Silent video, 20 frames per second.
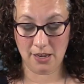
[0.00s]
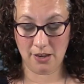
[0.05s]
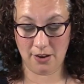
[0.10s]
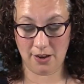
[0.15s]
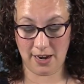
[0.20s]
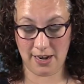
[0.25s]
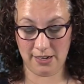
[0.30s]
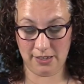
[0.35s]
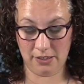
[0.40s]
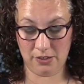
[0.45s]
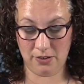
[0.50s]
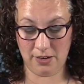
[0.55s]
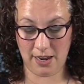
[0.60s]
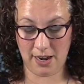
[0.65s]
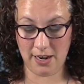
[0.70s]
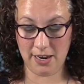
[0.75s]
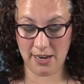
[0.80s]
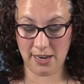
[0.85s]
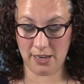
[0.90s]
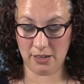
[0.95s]
All right, so
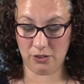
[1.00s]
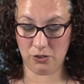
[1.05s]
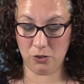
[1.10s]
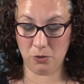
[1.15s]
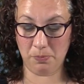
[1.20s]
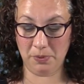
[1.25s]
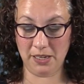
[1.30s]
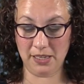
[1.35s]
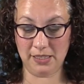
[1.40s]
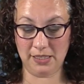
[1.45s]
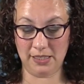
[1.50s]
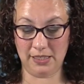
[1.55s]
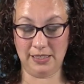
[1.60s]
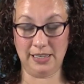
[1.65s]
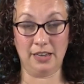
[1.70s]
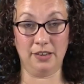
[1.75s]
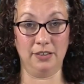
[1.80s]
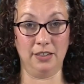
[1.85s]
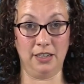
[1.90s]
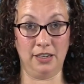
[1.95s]
now you got 2 pieces
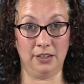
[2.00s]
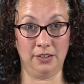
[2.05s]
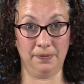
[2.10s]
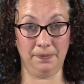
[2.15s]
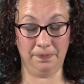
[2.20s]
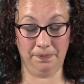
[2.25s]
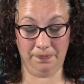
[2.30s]
down here.